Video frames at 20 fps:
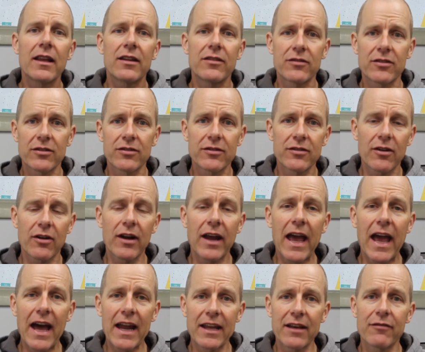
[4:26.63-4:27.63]
let's just
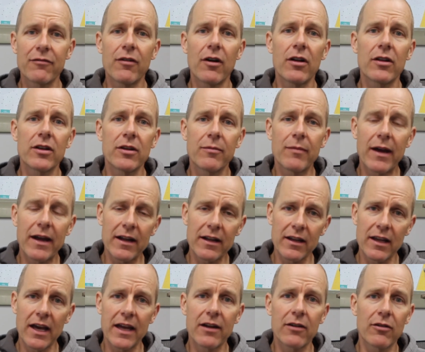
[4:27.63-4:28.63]
start adding volume at
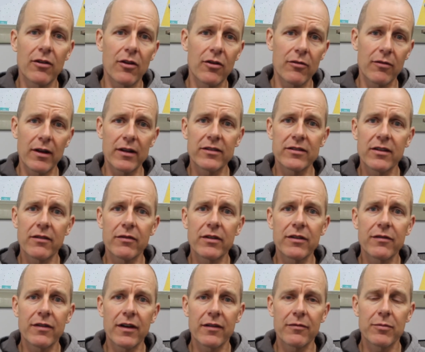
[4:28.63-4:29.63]
a lighter load, around
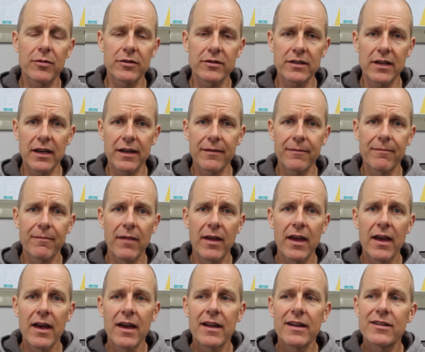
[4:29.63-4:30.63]
75%.
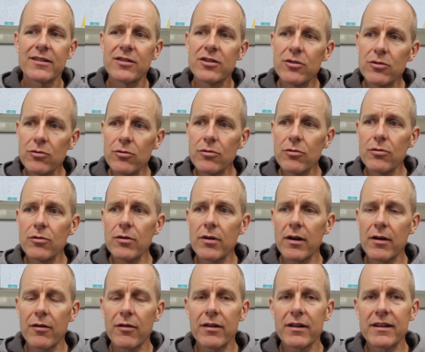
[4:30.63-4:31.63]

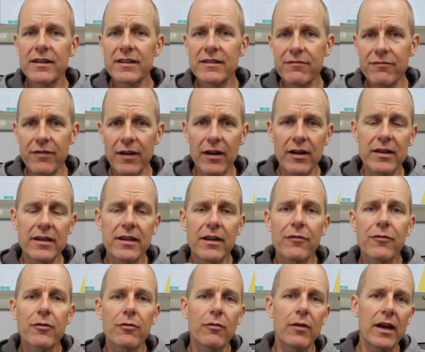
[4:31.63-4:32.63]
2 very
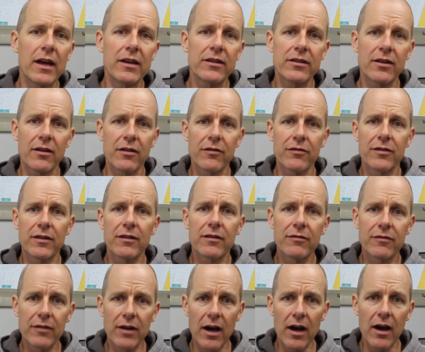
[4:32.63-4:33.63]
different ways of
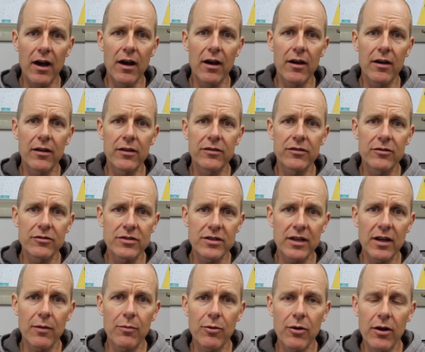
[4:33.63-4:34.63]

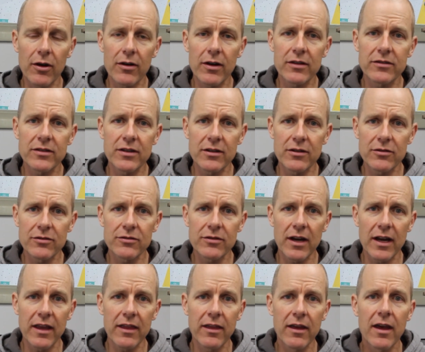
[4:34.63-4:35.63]
searching out progress in your
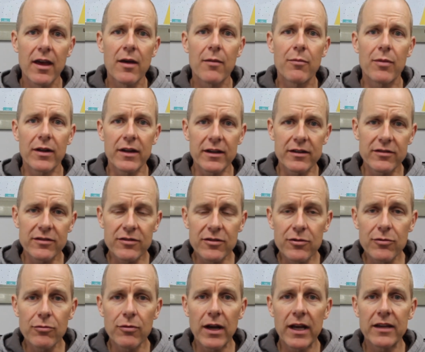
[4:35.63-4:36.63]
strength, but it's
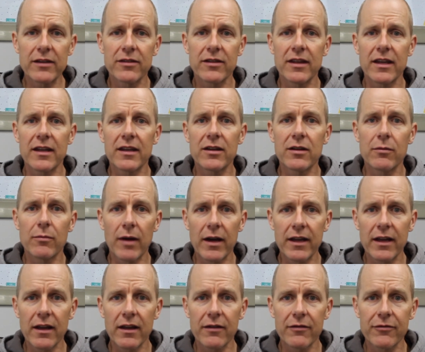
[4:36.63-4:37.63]
2 ways that you
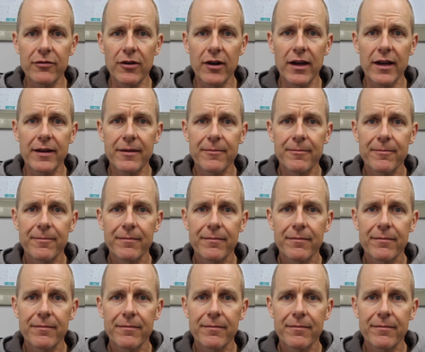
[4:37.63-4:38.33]
might not have tried.